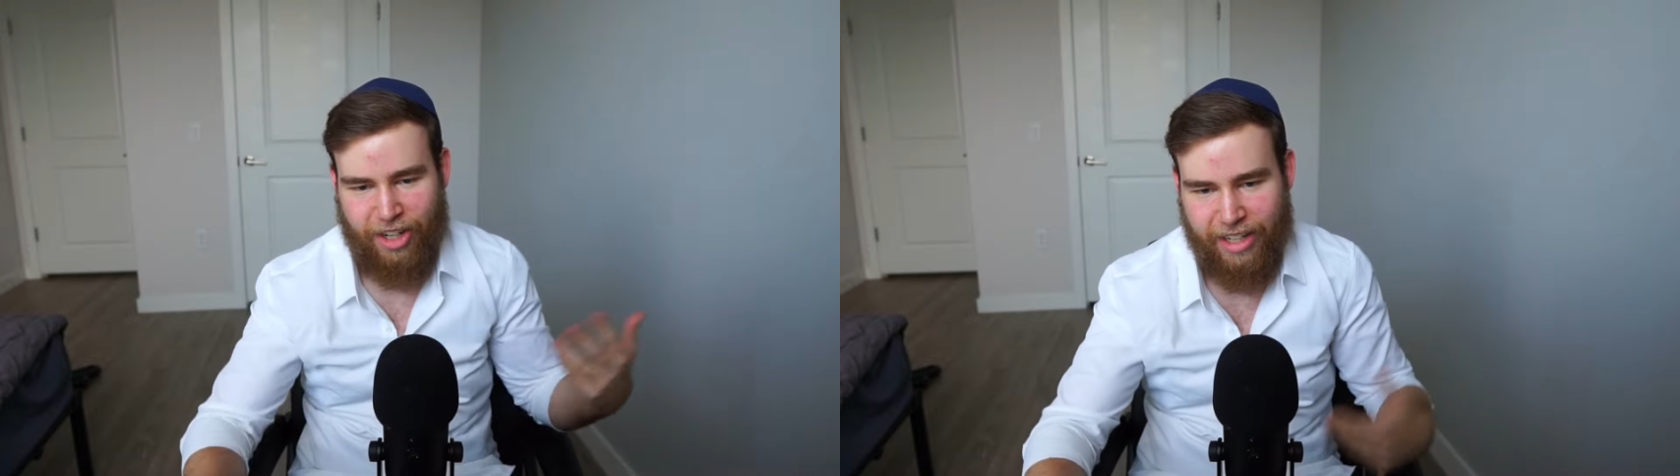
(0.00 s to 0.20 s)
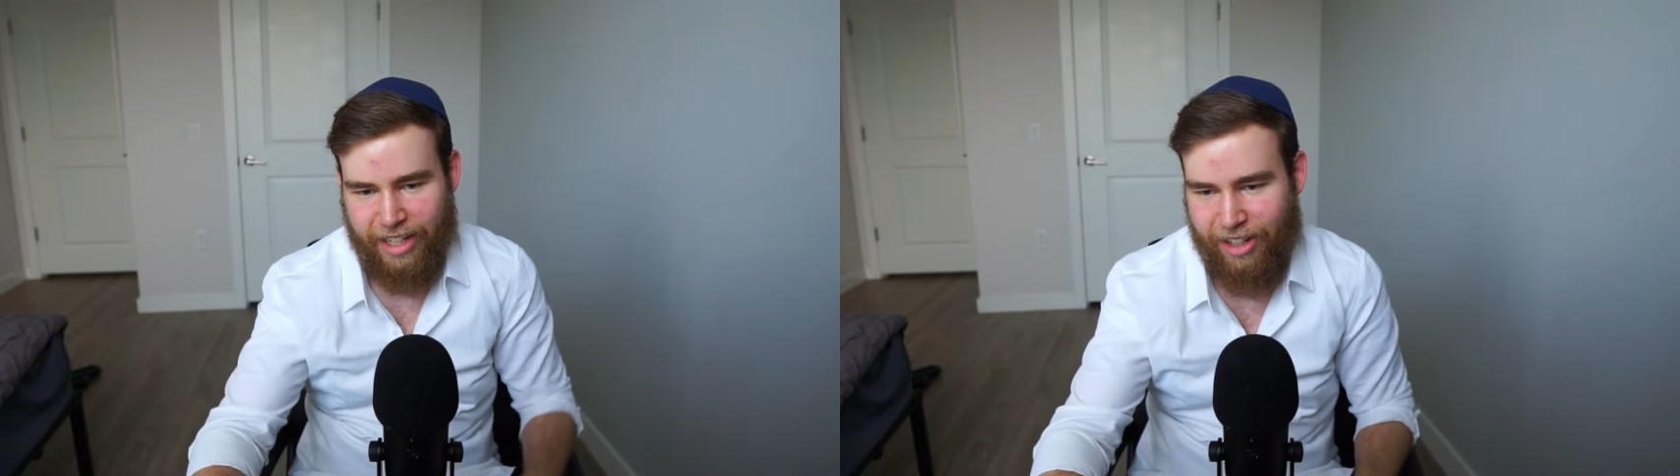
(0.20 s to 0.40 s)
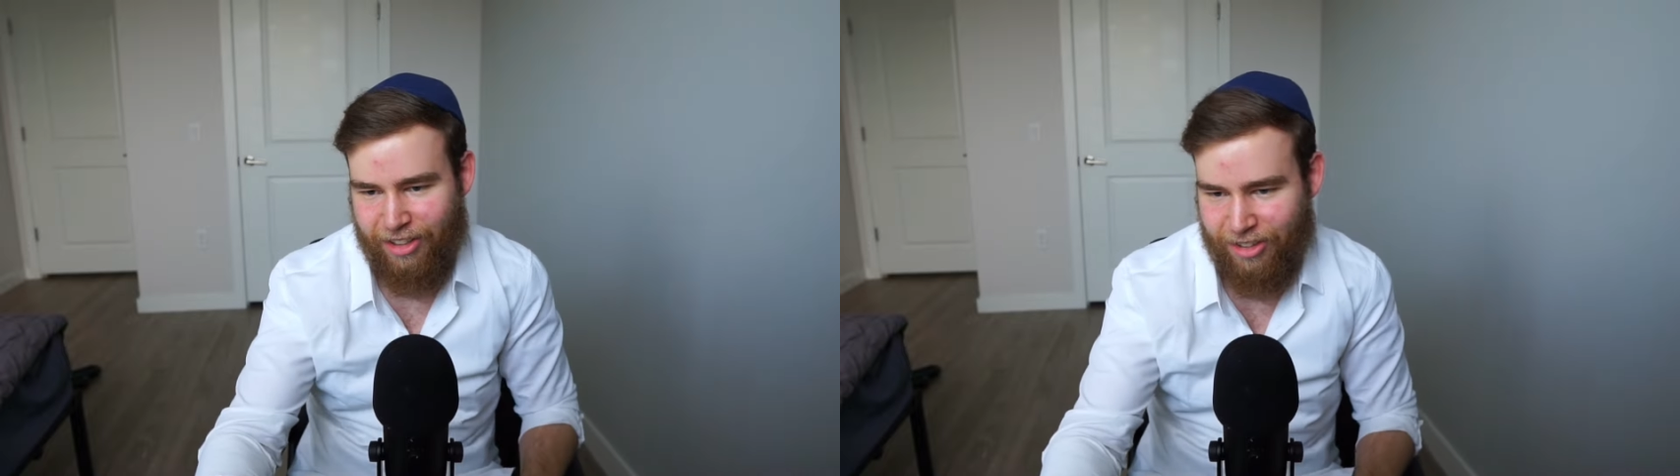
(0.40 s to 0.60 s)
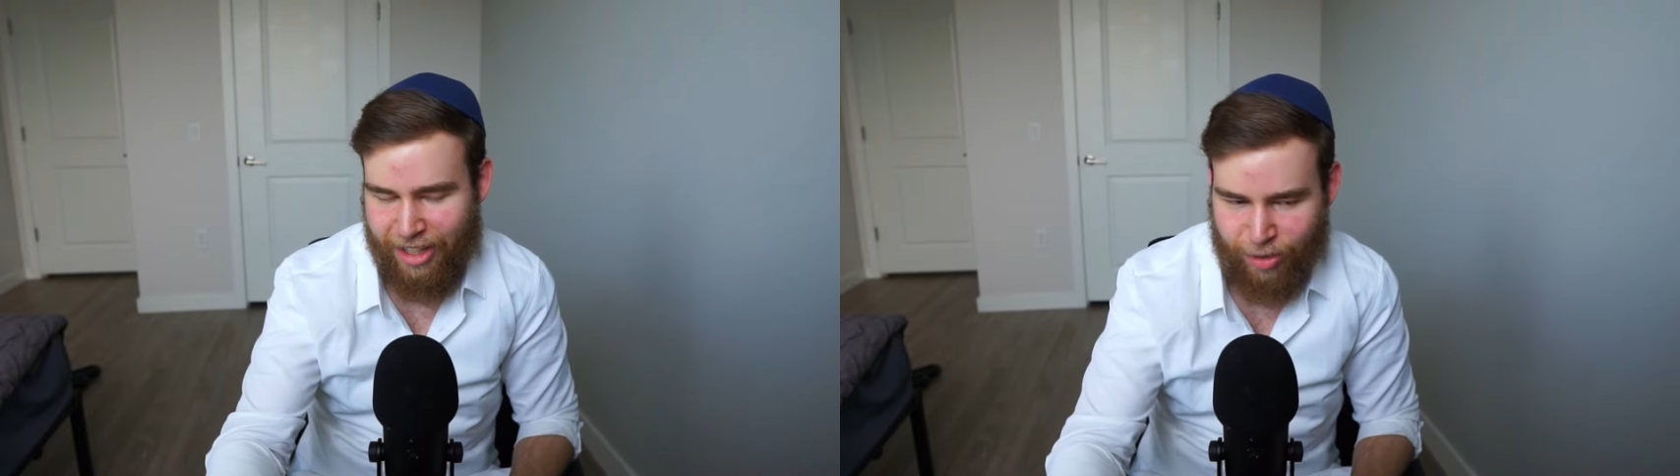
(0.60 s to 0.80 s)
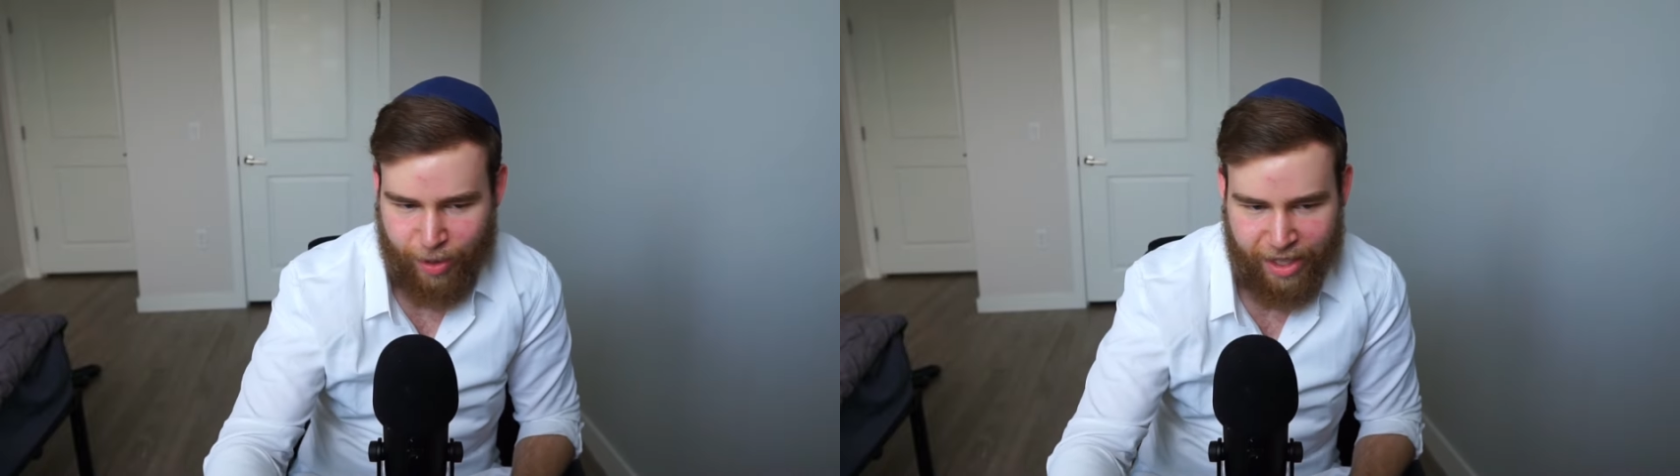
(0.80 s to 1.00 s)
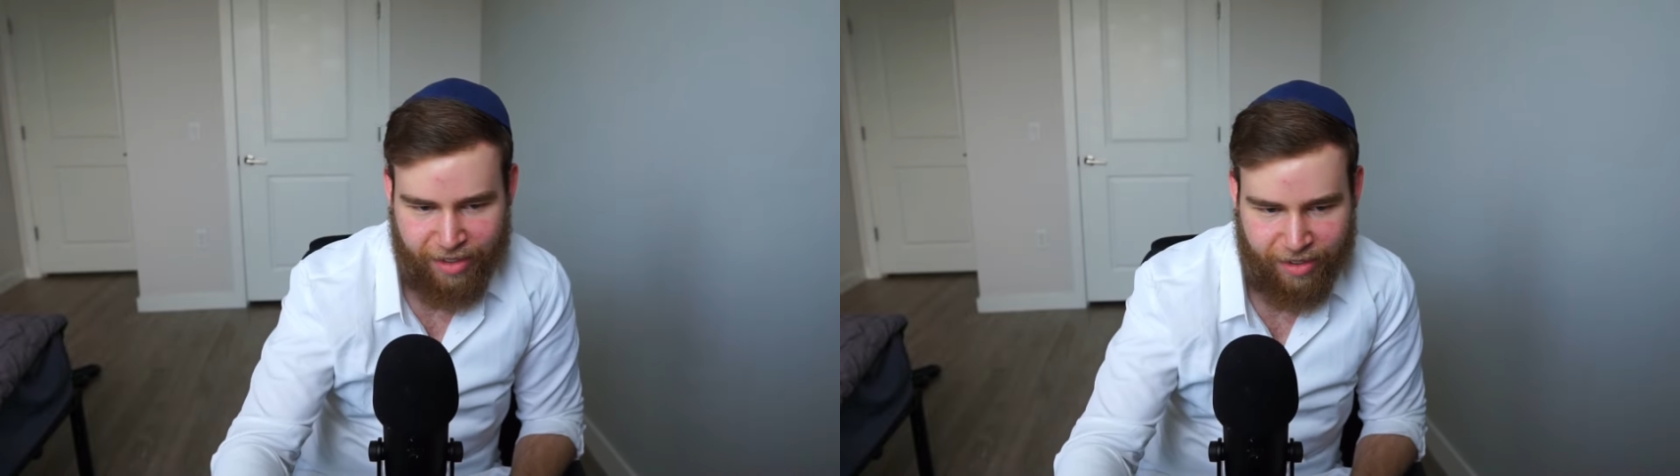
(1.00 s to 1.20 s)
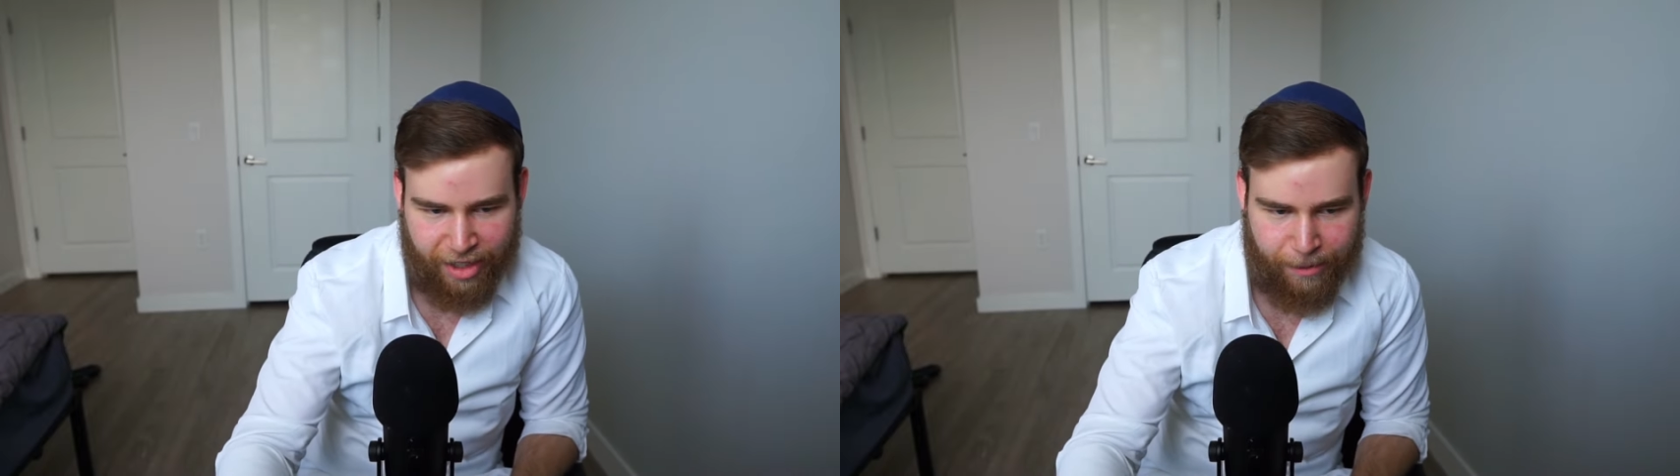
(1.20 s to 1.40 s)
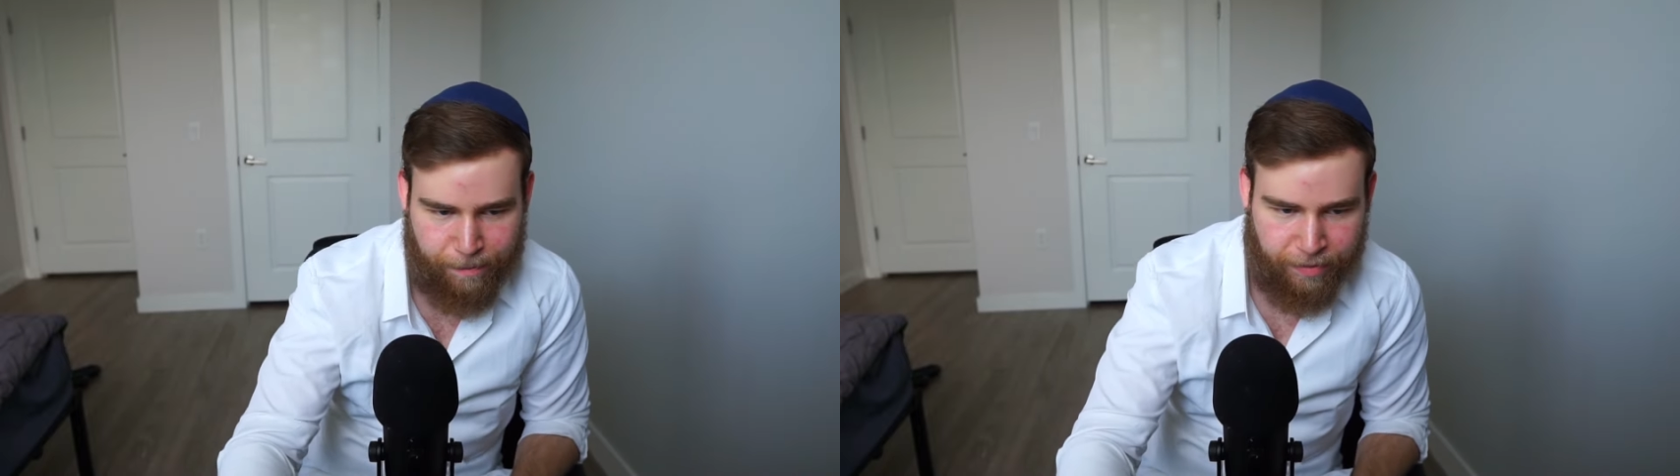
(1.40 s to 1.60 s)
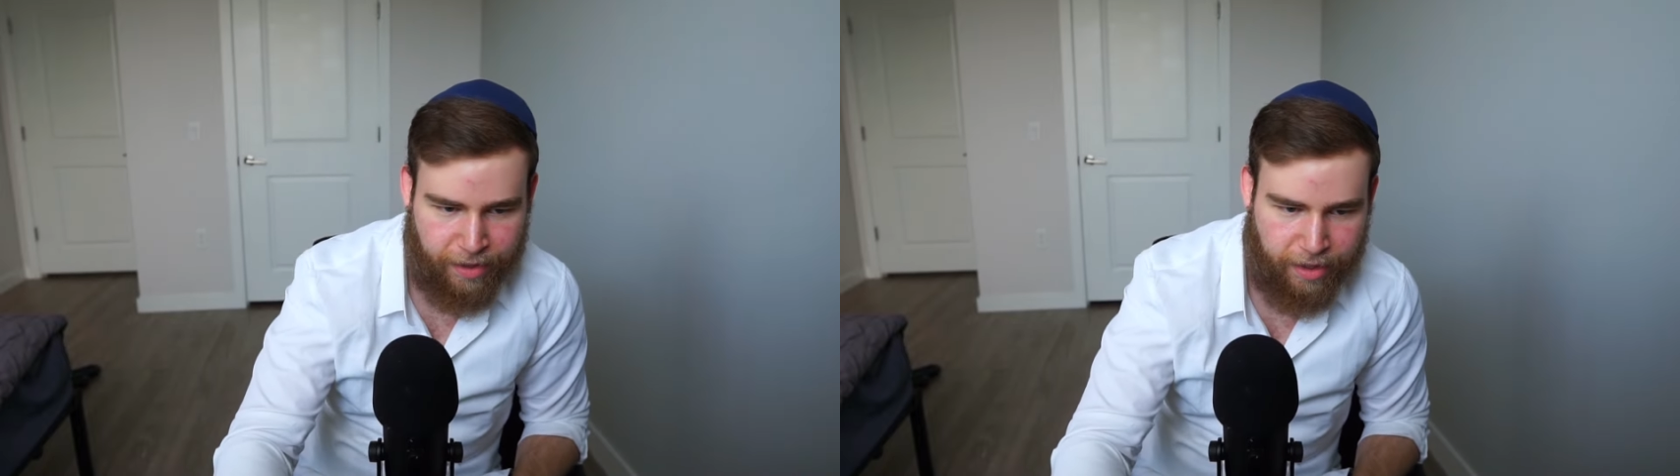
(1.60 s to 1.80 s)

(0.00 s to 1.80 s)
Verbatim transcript: on here, so that's why I do that.